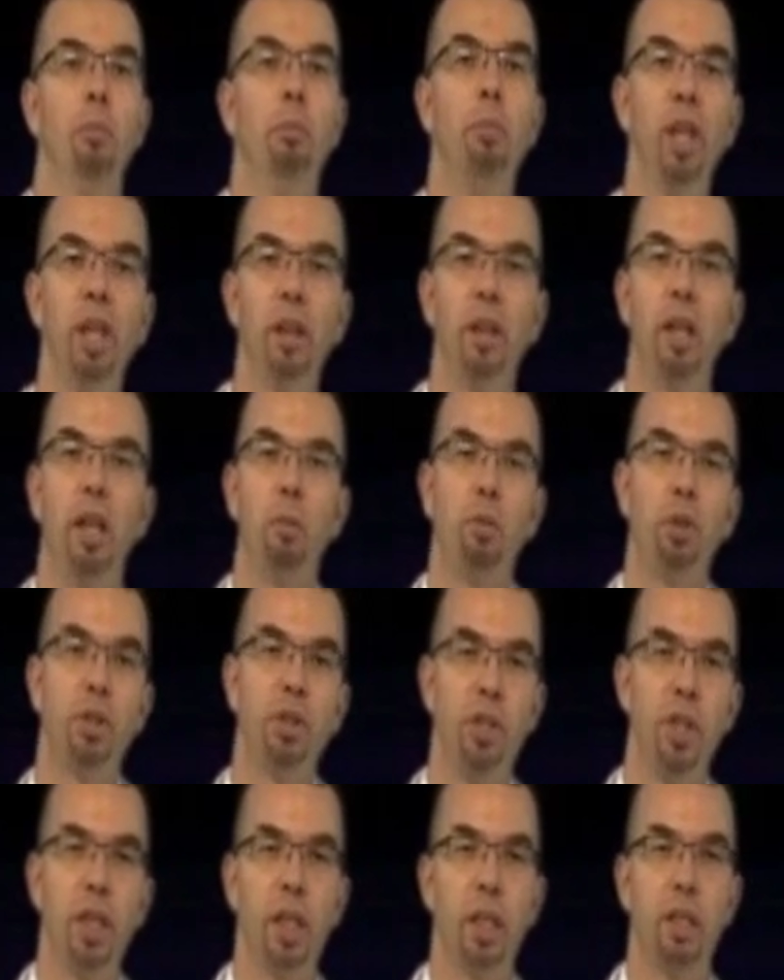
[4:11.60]
Myth number
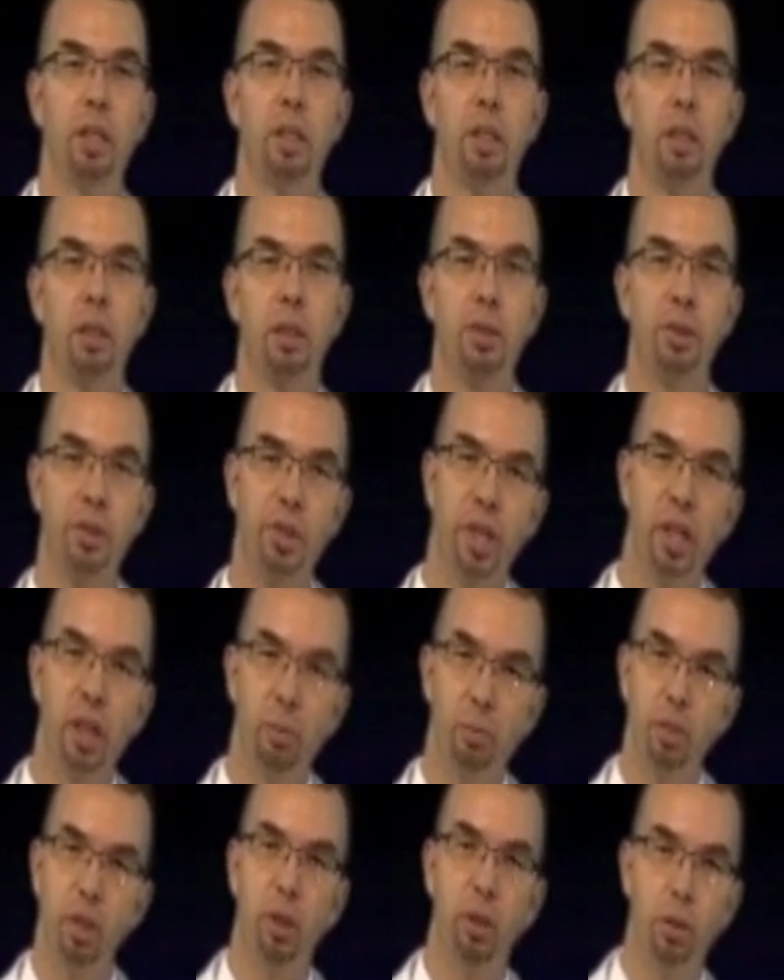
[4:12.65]
6,
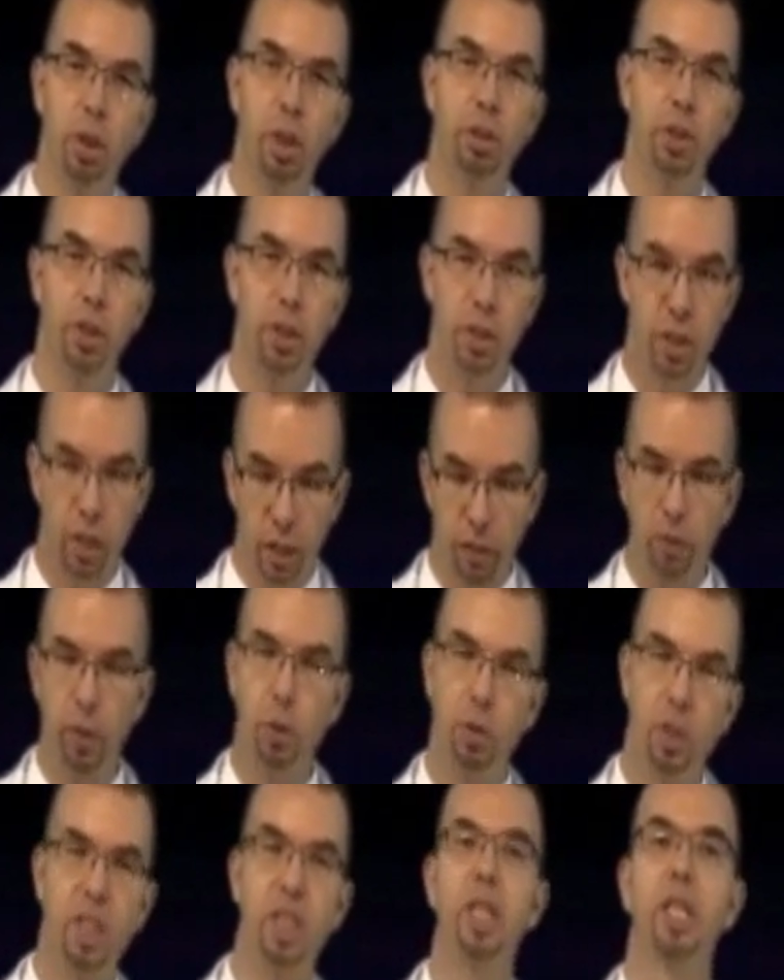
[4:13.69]
sit-ups and crunches give
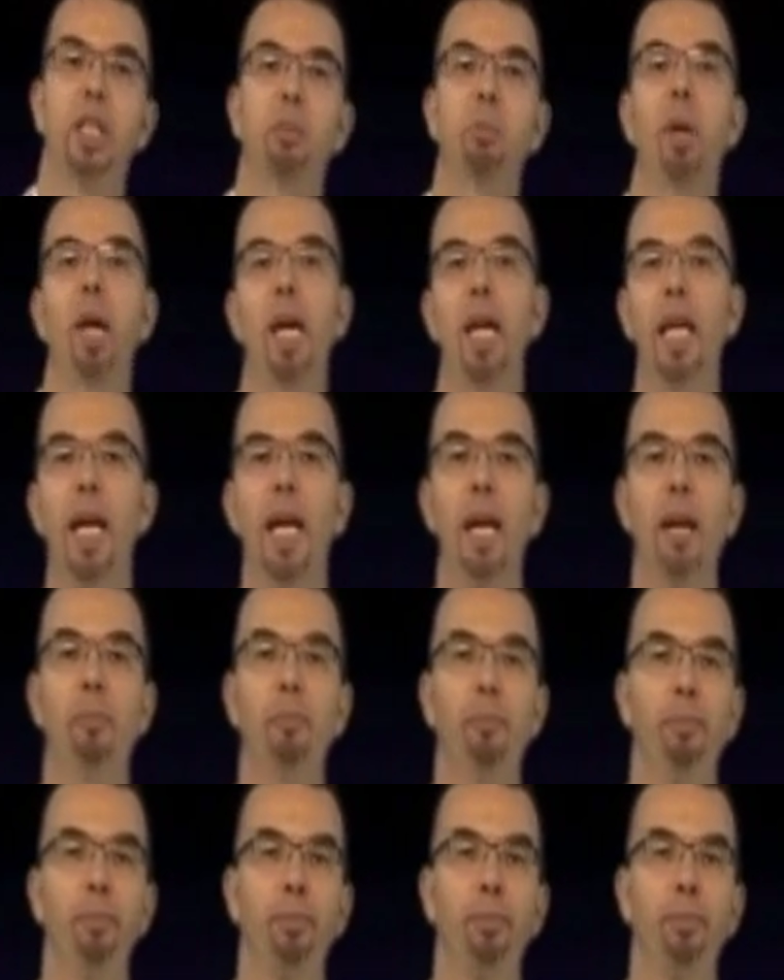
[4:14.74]
you a six-pack ab.